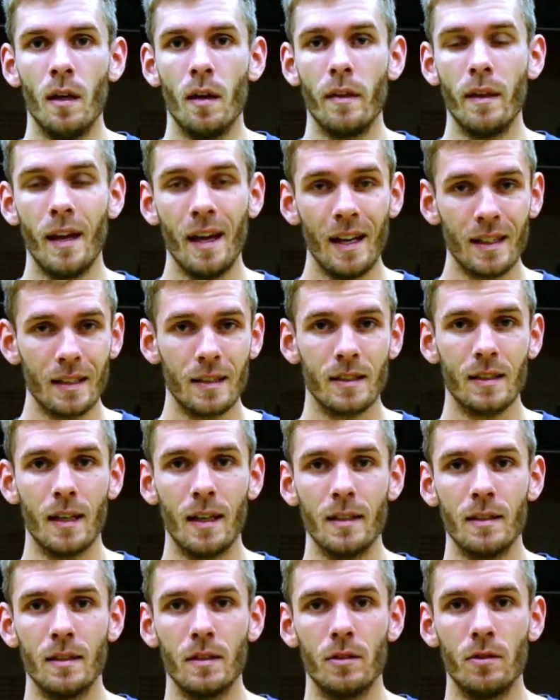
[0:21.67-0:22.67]
the
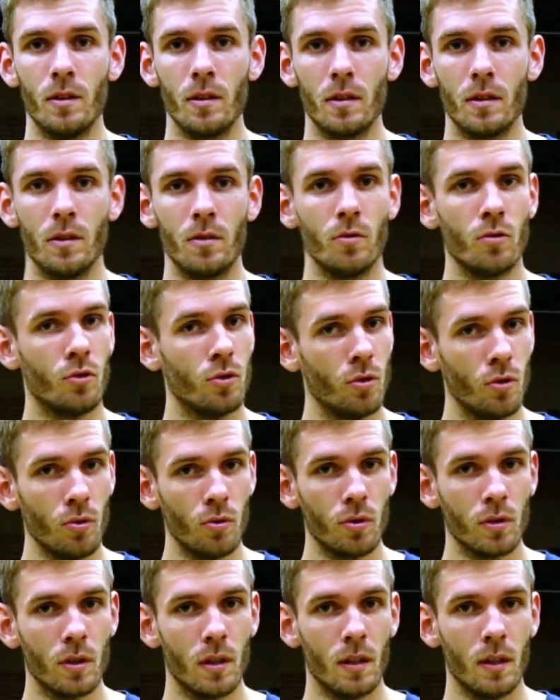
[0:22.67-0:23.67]
exercises you
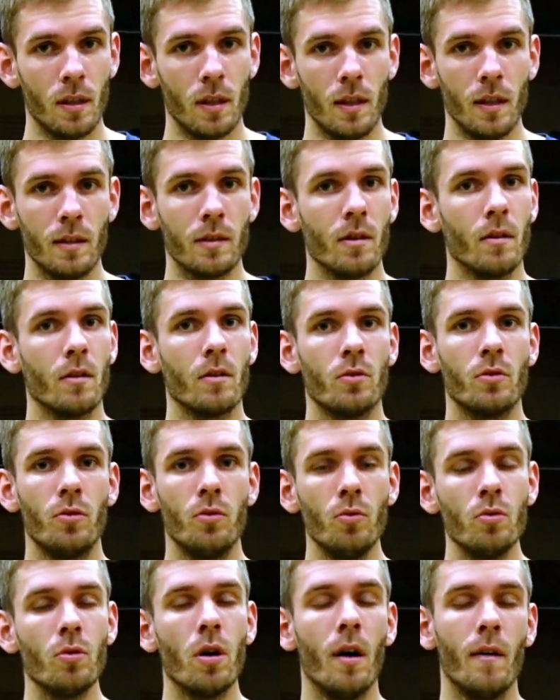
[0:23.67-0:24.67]
choose is on a
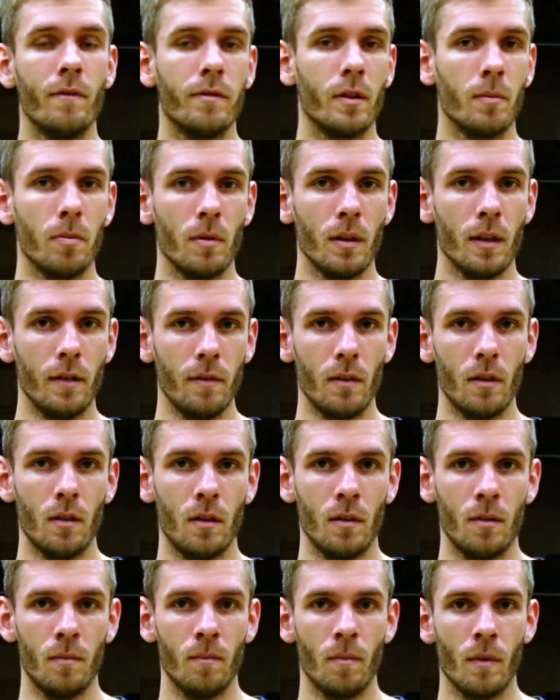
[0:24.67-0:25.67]
too comfortable level.
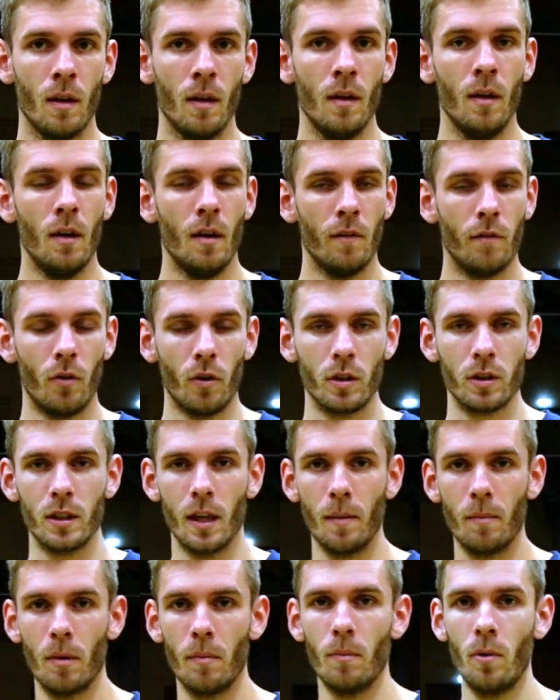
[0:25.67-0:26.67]
For
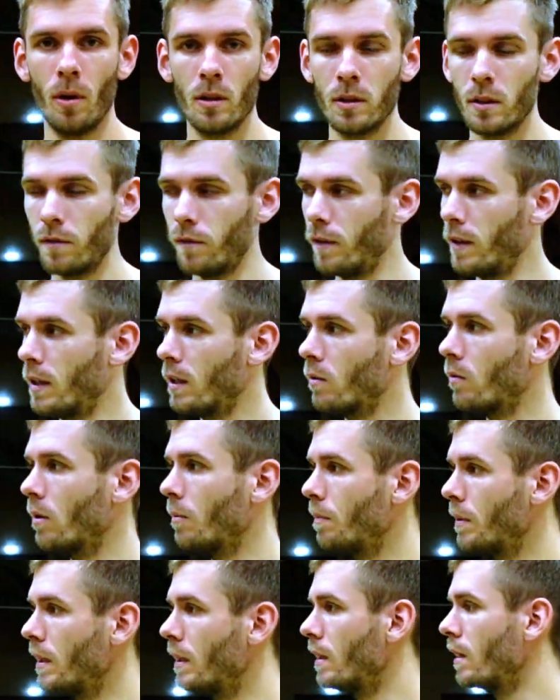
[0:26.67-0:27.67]
example, multifeeding will
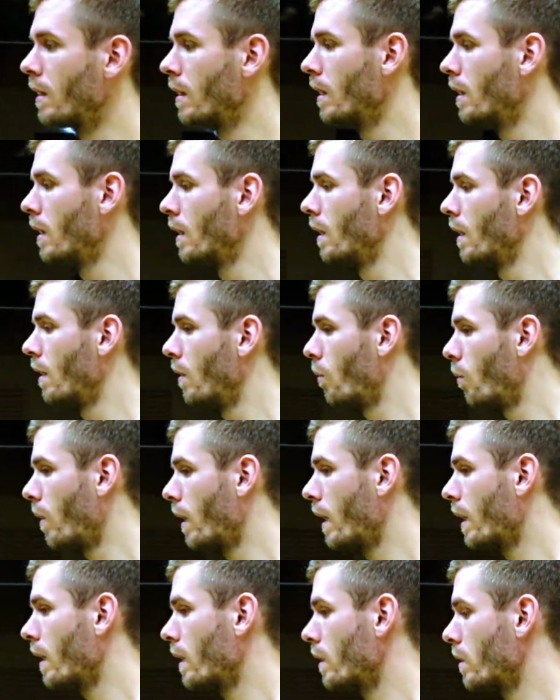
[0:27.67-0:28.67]
be
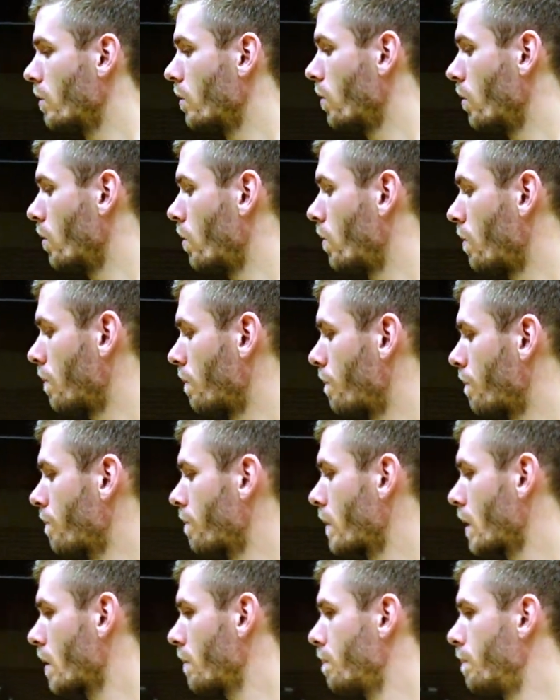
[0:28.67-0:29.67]
where you
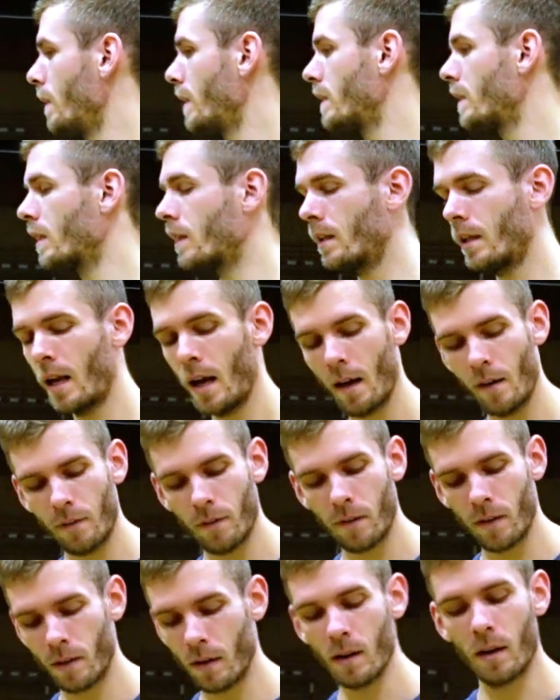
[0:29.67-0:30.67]
basically
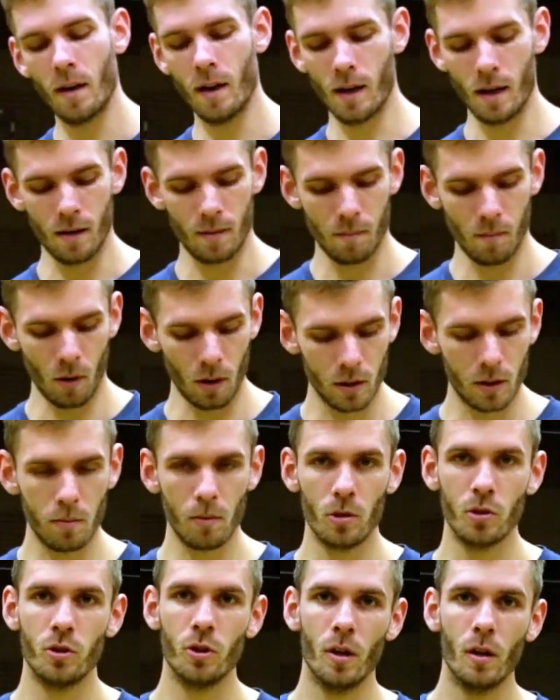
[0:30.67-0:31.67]
have
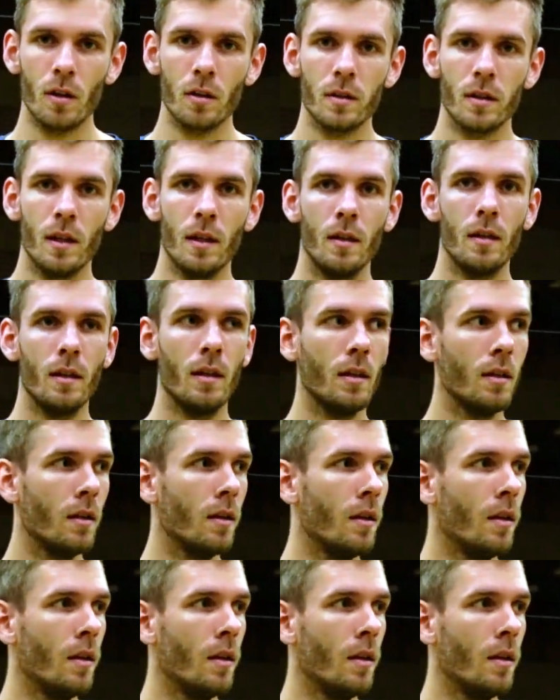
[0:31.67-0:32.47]
multiple shuttles and then